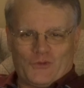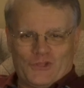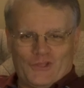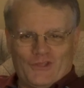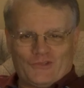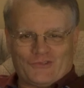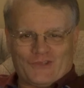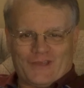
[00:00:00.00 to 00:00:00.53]

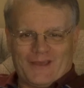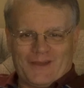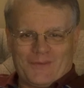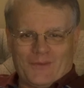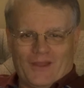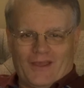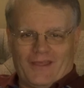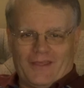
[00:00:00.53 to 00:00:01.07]
years ago,
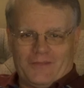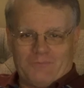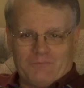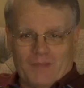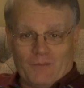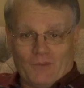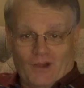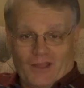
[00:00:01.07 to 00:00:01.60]
I
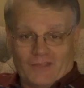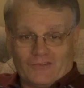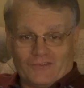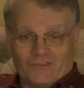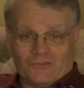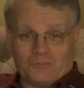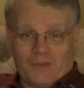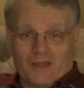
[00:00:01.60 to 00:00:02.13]
memorized
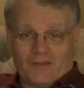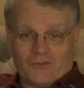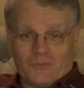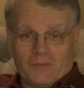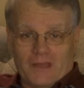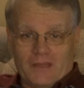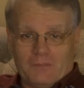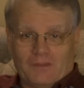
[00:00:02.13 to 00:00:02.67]
this part of the
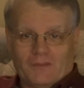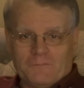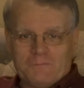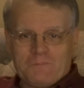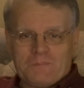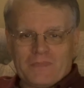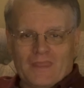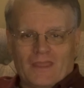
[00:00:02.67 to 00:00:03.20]
Bible,
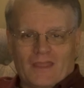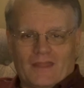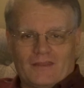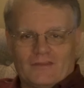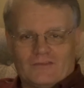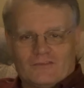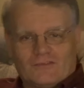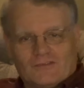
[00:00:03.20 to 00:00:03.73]
and
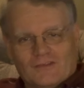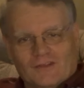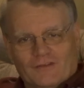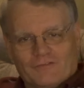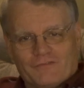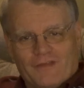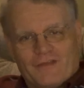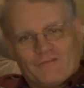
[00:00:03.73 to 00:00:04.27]
it's still a
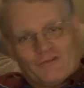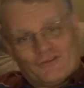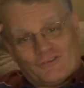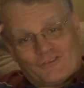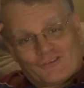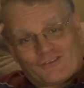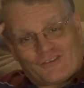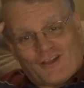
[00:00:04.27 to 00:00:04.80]
favorite and
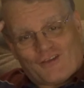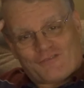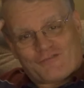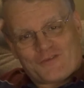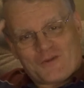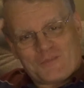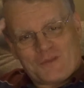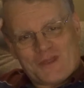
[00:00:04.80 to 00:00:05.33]
stuck
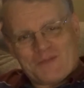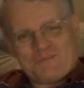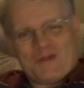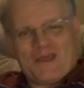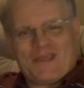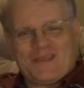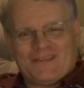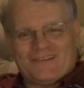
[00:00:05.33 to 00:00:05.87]
firmly in
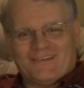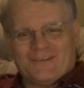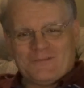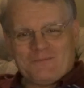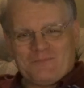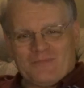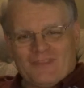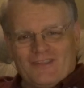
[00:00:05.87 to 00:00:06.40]
my head.
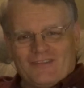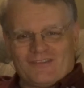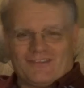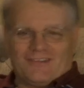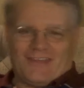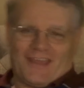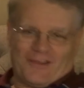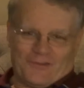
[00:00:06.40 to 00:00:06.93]
So
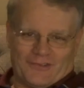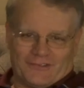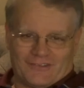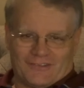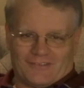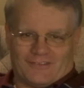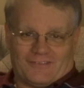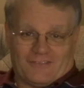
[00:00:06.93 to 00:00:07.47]
now
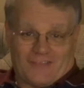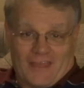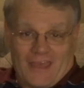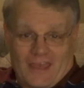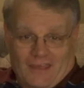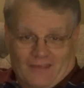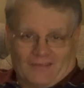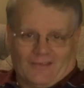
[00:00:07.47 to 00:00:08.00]
it's
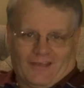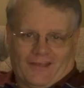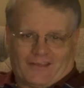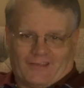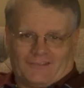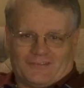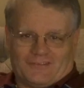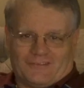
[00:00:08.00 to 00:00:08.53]
there. I
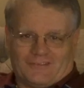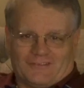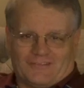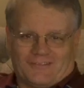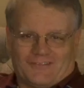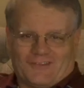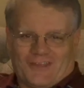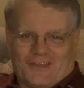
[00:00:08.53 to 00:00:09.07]
can
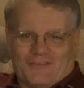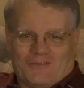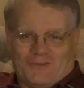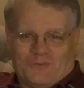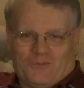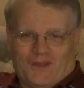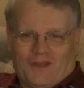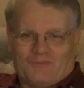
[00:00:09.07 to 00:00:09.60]
think of
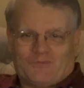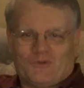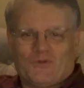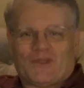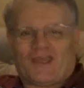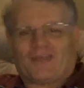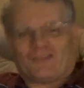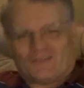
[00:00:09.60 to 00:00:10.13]
it when I'm
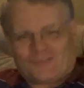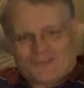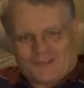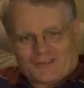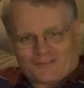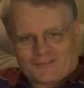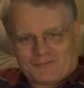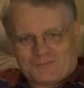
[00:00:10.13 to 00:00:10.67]
doing other
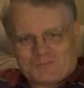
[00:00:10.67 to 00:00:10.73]
things.